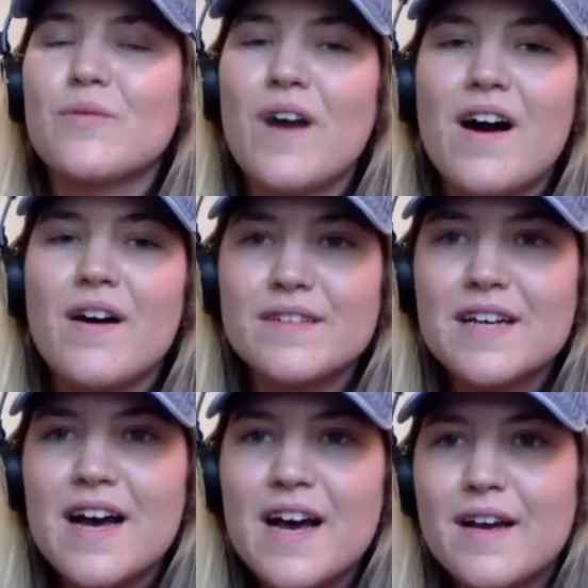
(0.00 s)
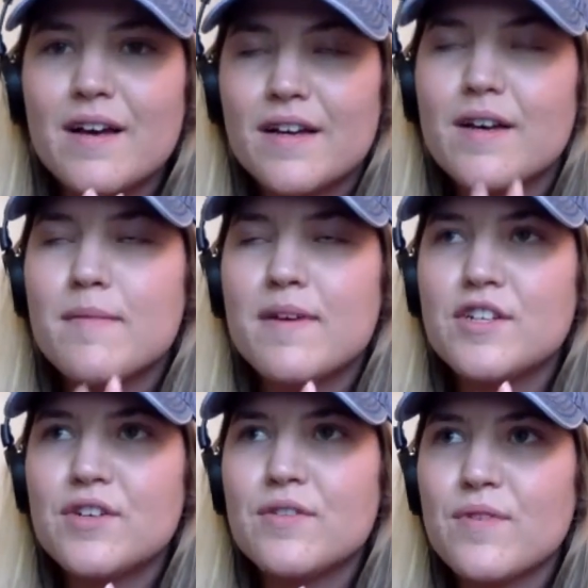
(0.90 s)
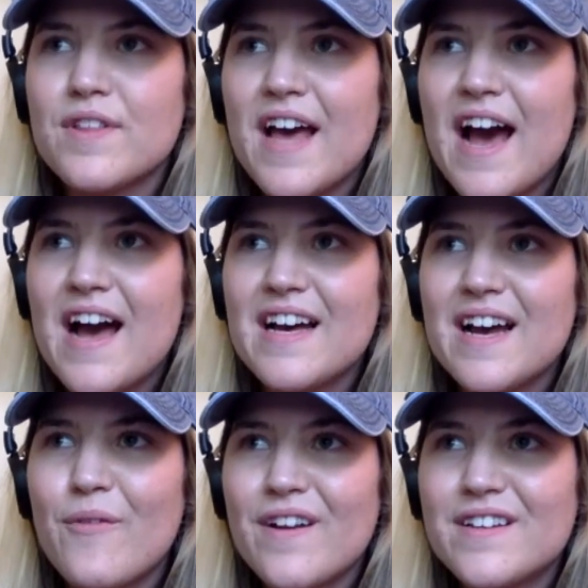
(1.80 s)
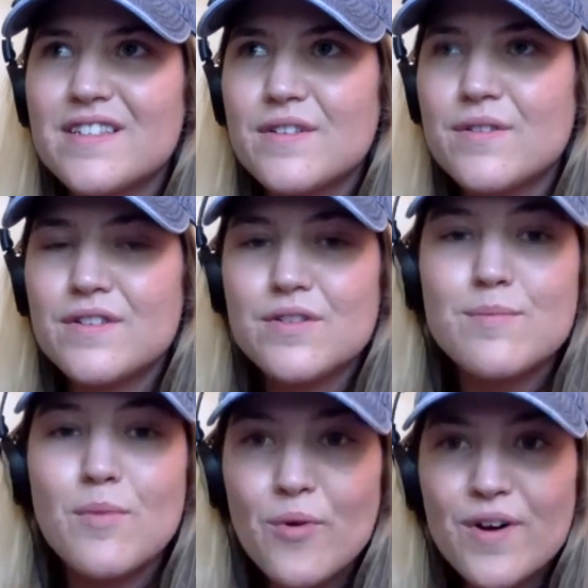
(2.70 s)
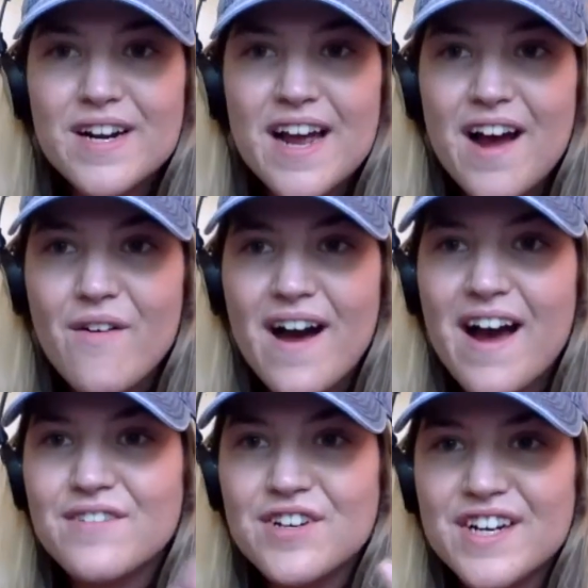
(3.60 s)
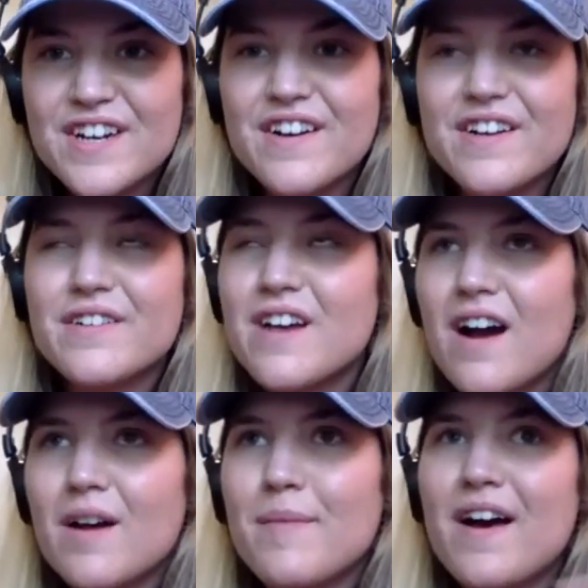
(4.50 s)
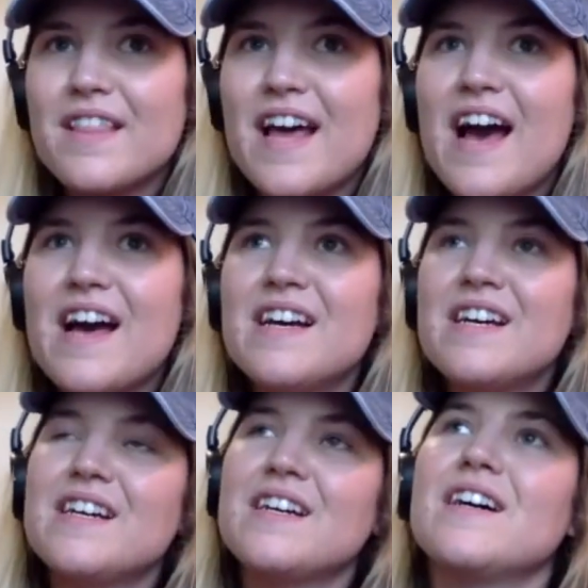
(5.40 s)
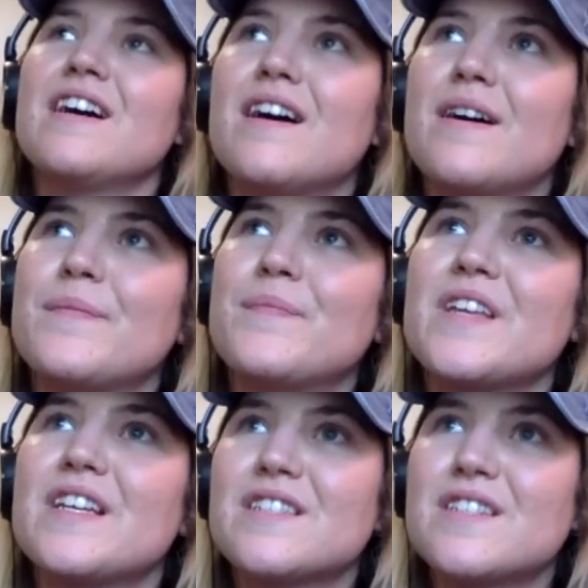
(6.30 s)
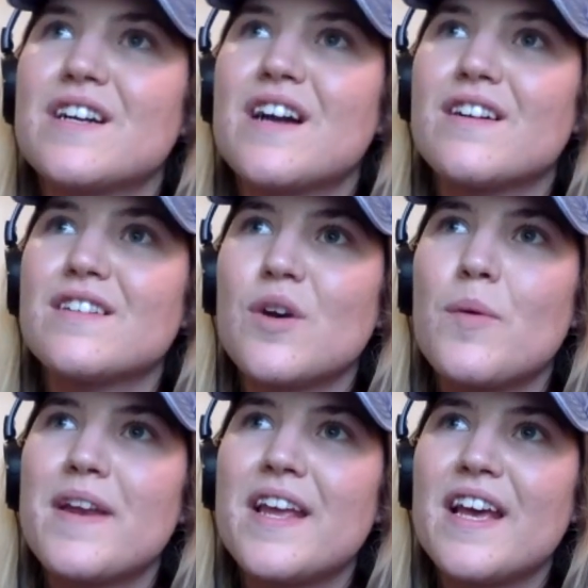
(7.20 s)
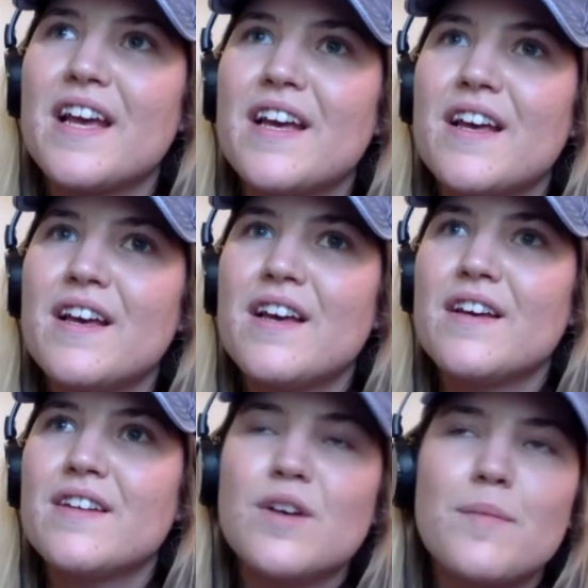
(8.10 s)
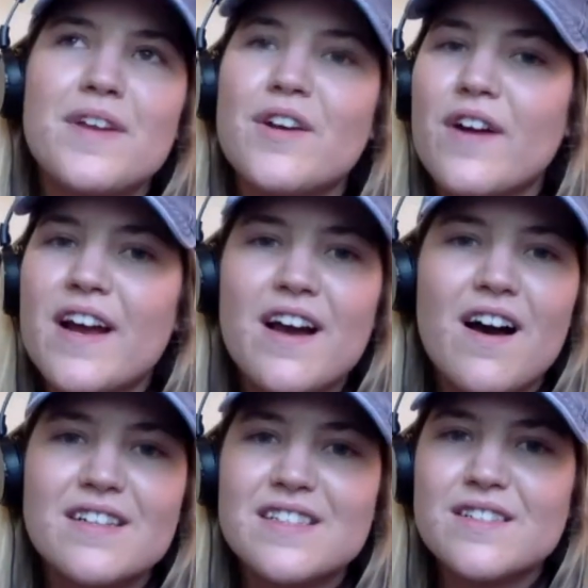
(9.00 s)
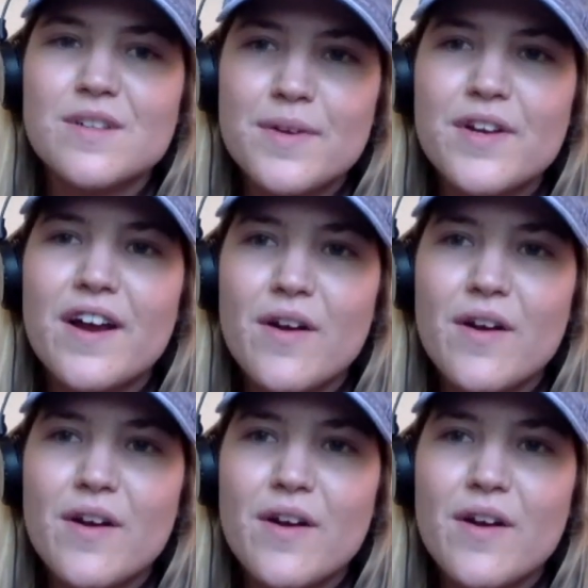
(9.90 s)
Wow. I commend you for that. I want to do more now after hearing you talk about that. Because there are so many great causes, so many great